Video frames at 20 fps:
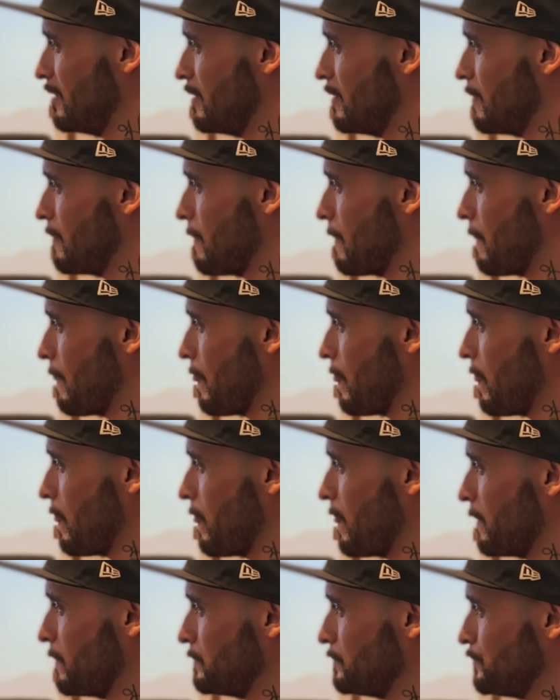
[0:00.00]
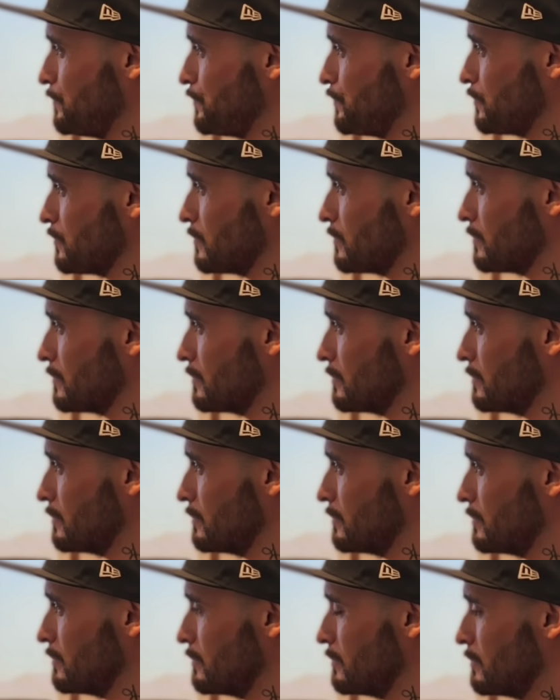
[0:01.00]

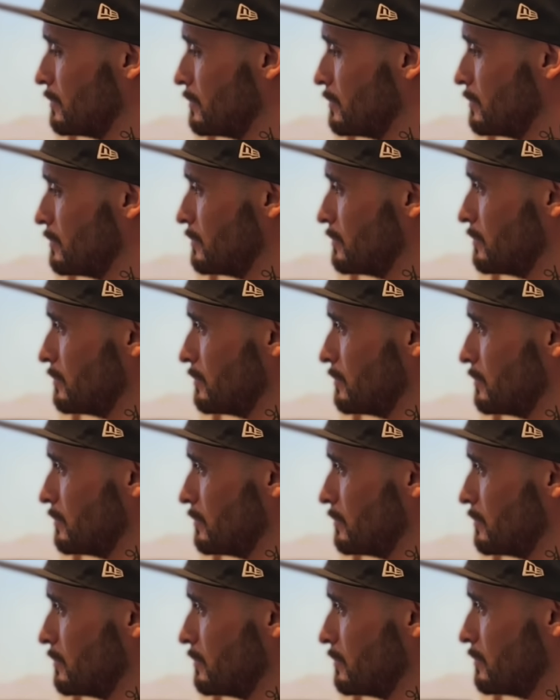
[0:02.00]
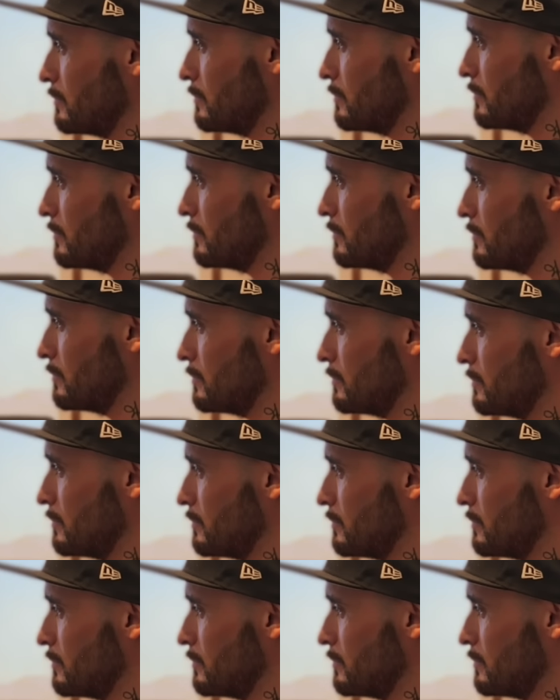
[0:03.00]

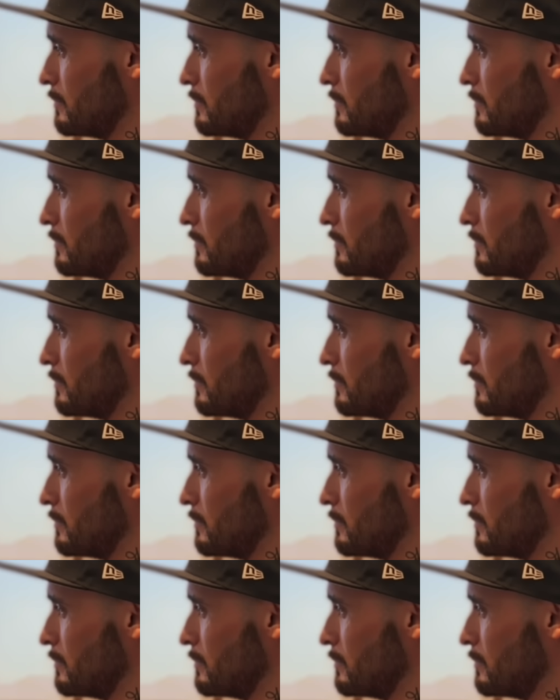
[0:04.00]
(not speaking)